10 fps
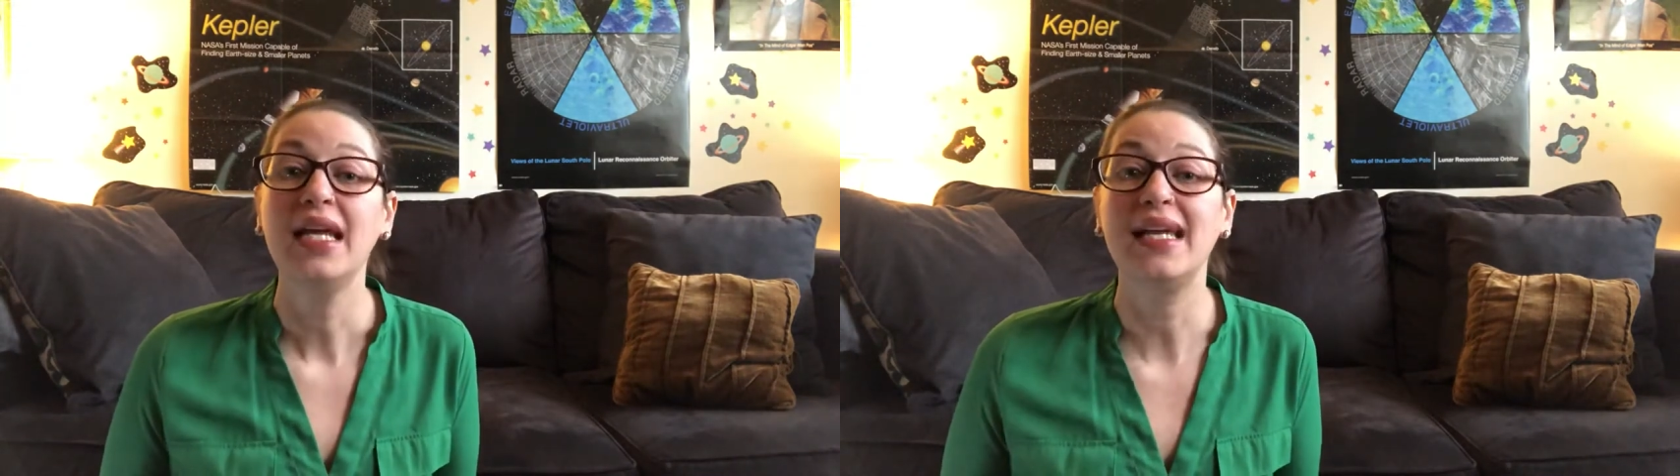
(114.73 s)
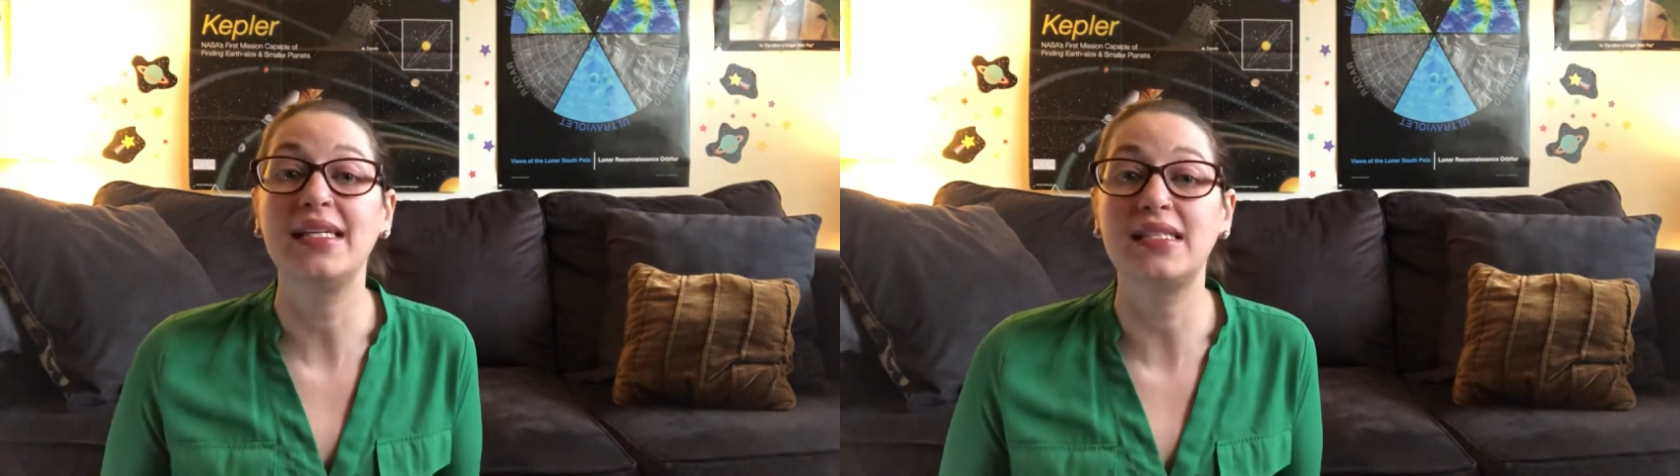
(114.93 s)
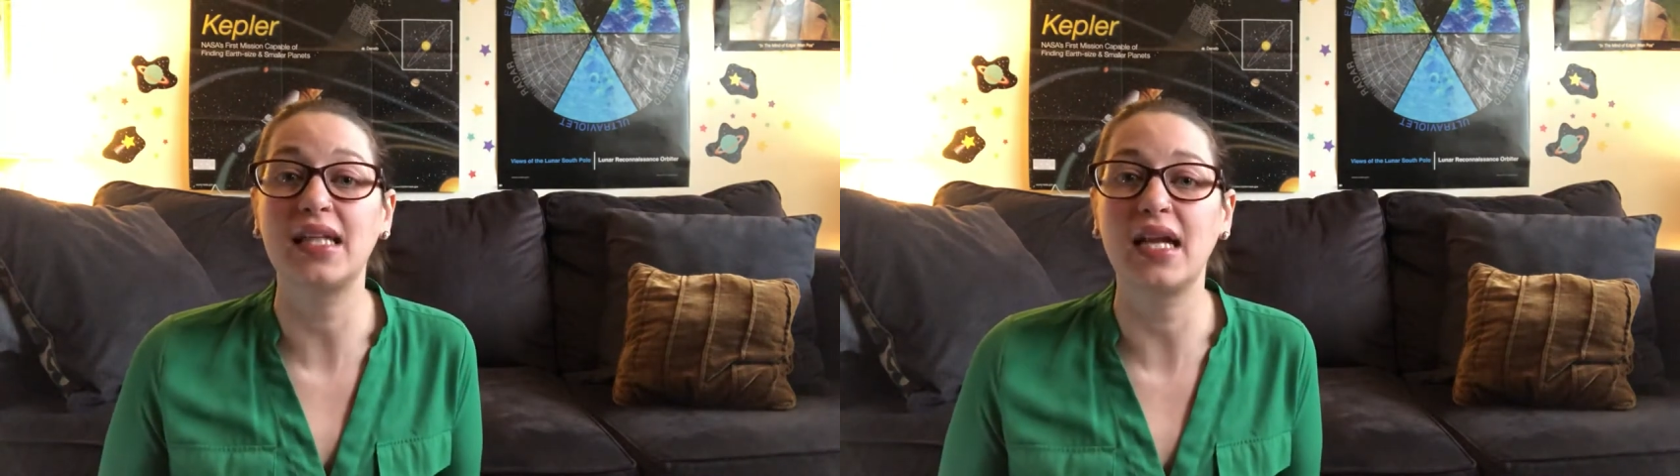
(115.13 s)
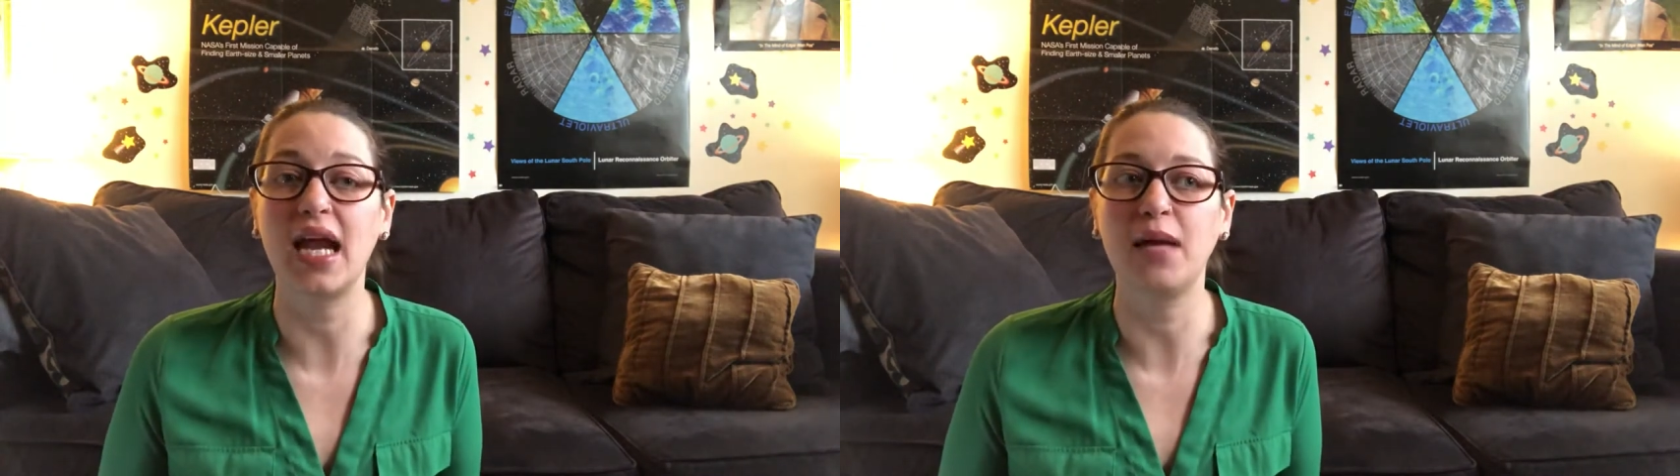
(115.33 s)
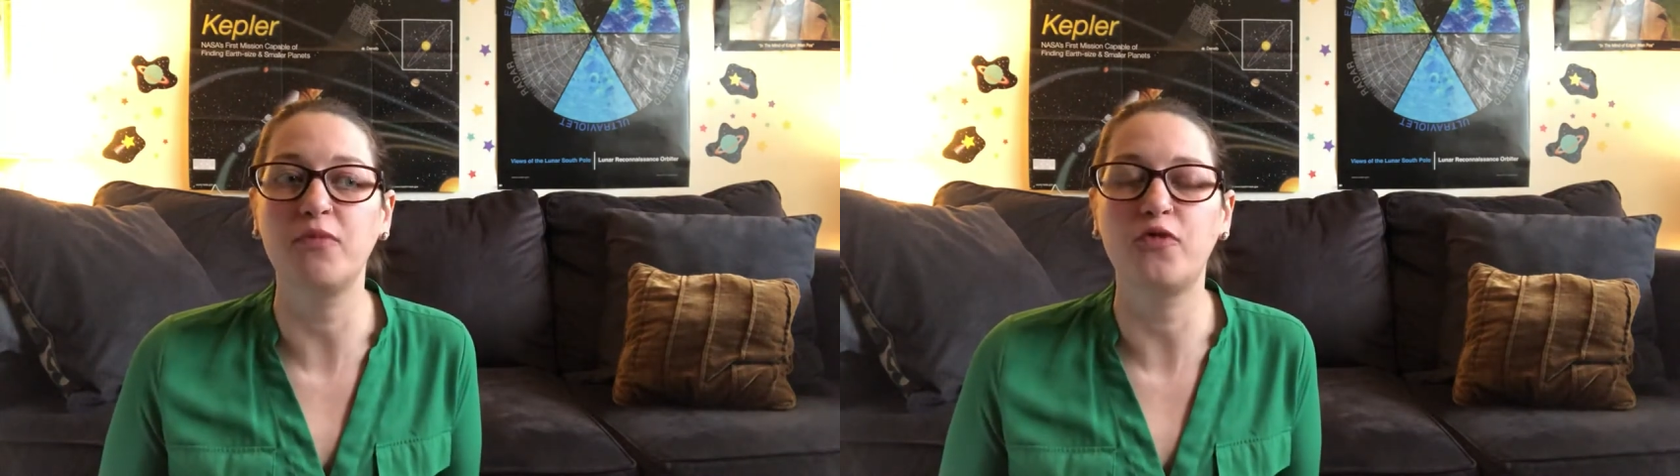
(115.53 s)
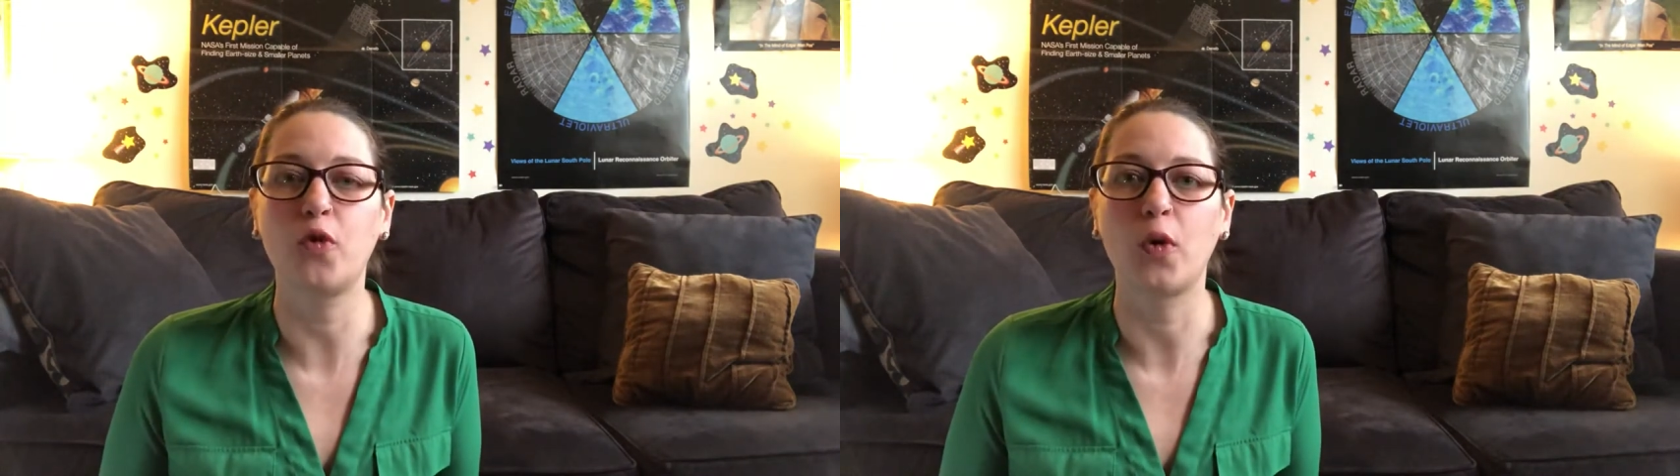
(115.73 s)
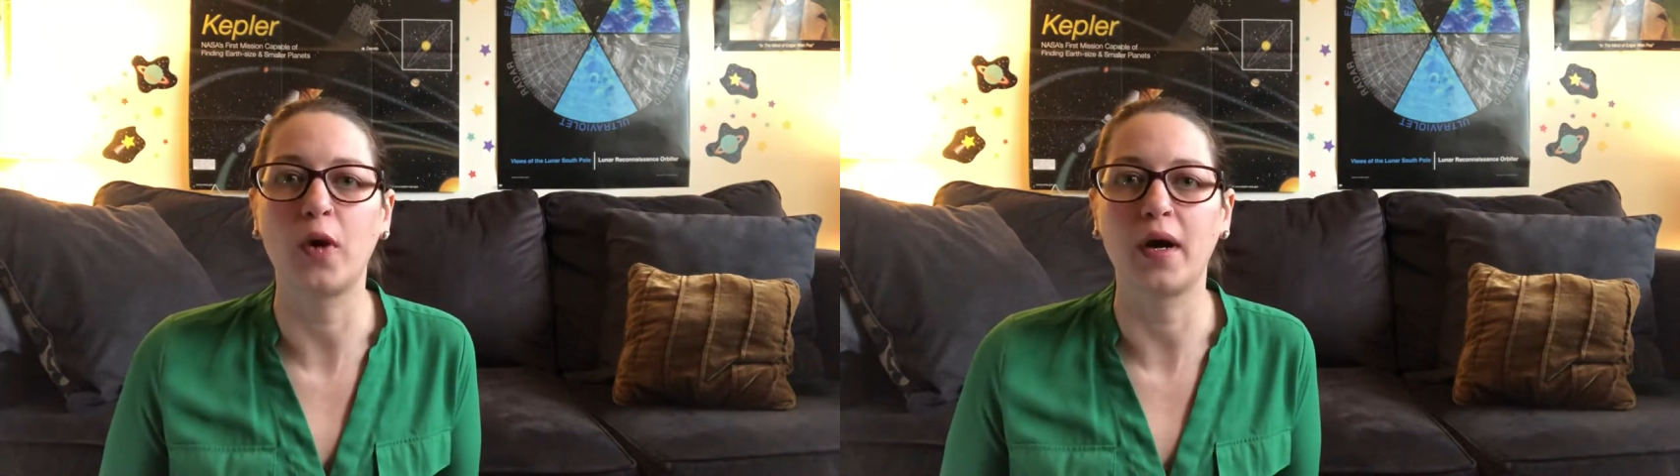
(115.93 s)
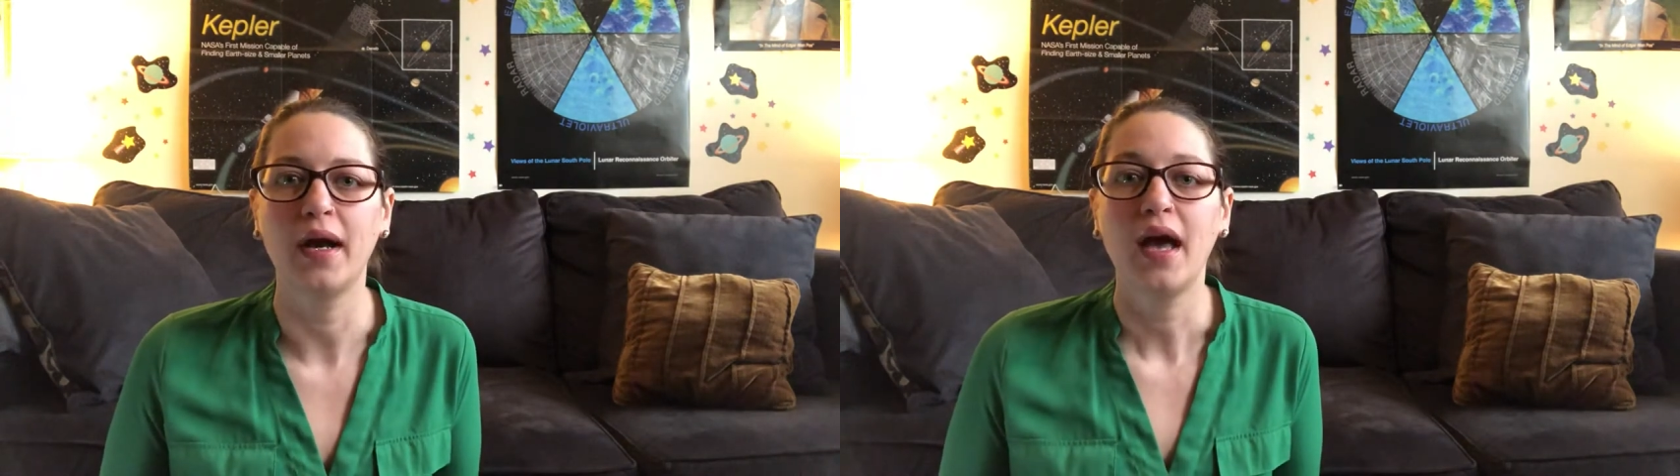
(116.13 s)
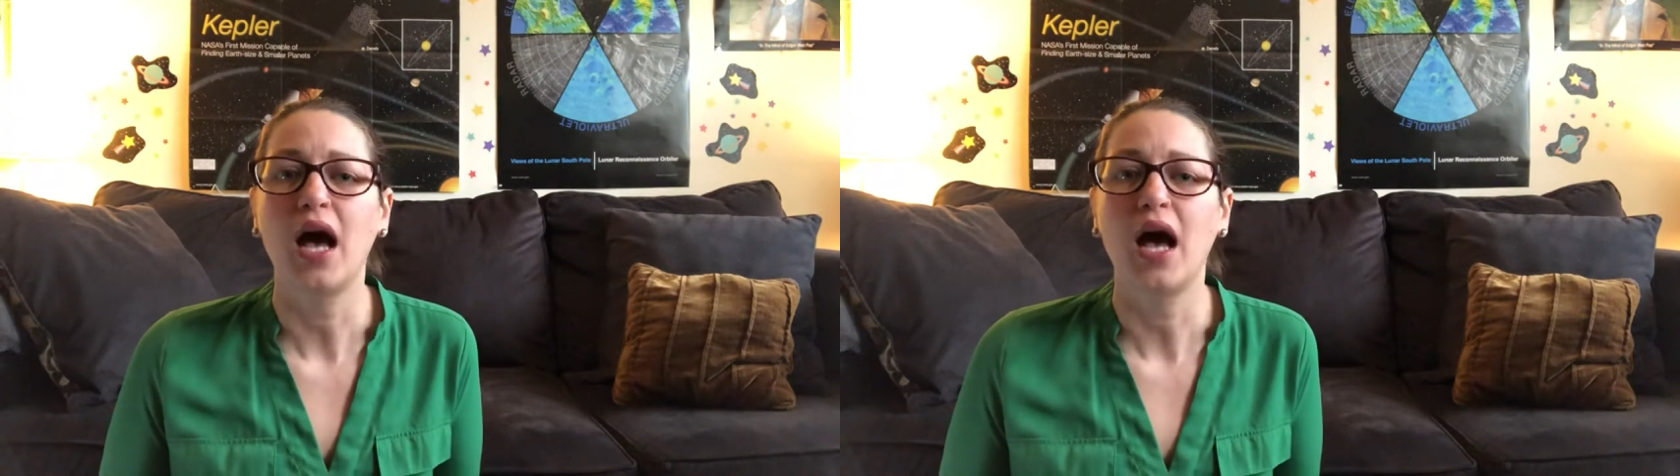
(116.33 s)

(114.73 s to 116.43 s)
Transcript: is the name for